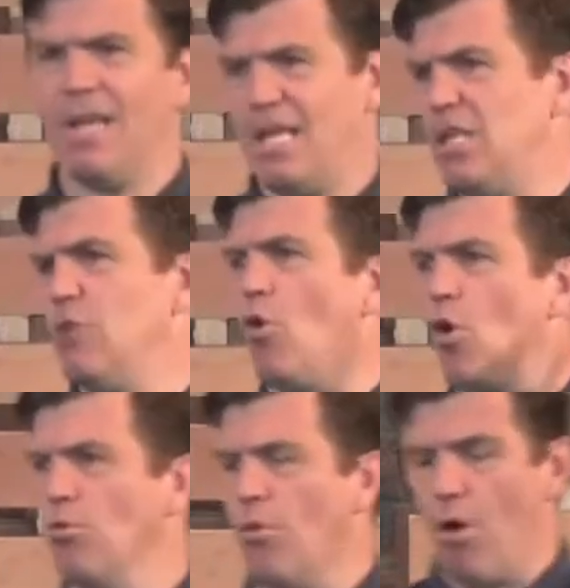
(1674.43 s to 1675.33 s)
he's in
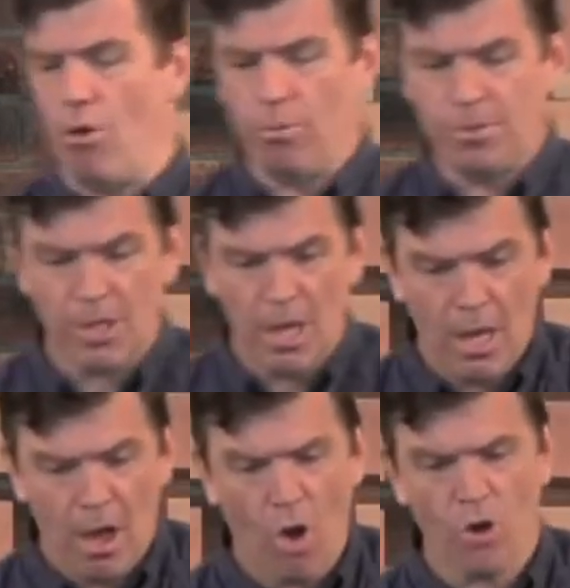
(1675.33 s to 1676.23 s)
royal robes
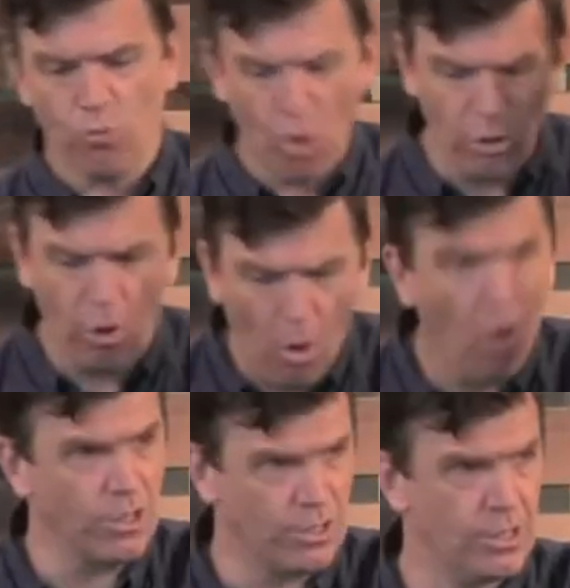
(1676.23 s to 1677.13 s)
on a royal
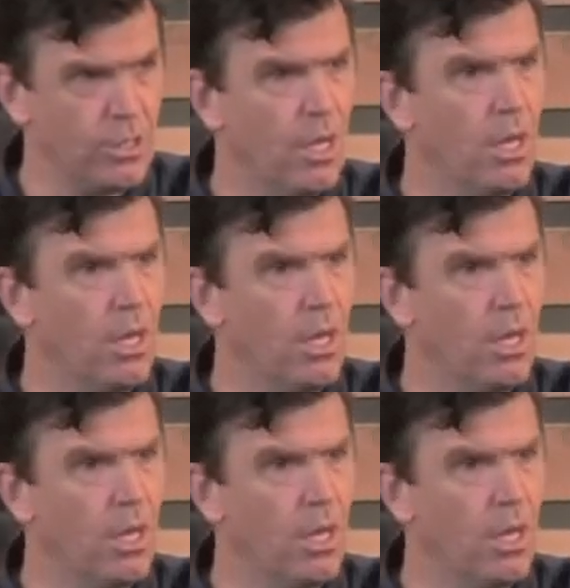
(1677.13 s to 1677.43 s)
horse.